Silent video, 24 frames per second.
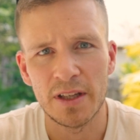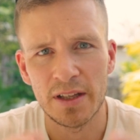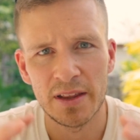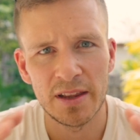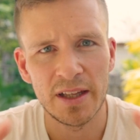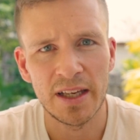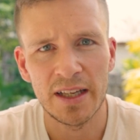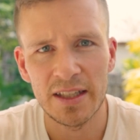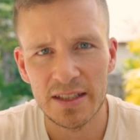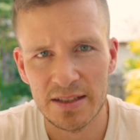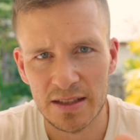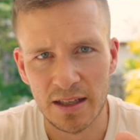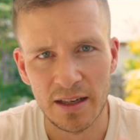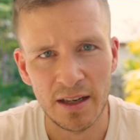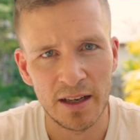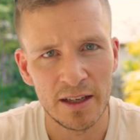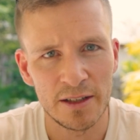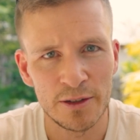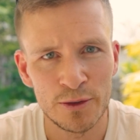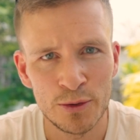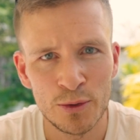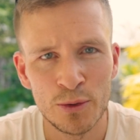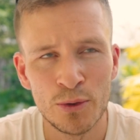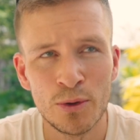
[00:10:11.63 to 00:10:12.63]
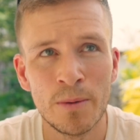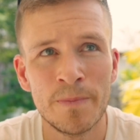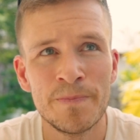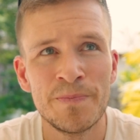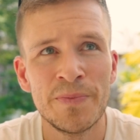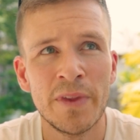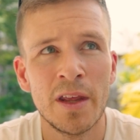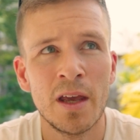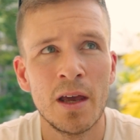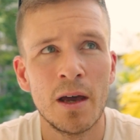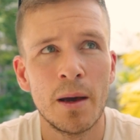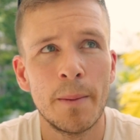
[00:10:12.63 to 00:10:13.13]
the things that I do.
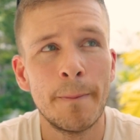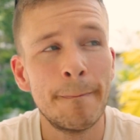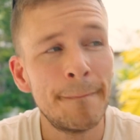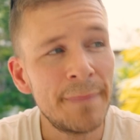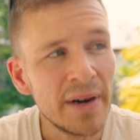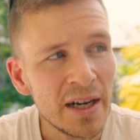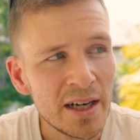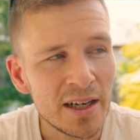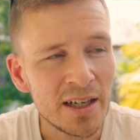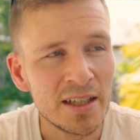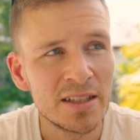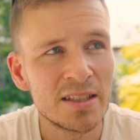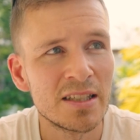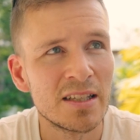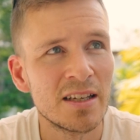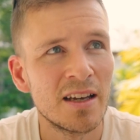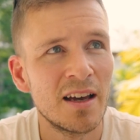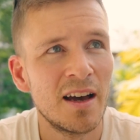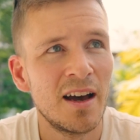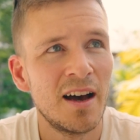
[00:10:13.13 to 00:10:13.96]
But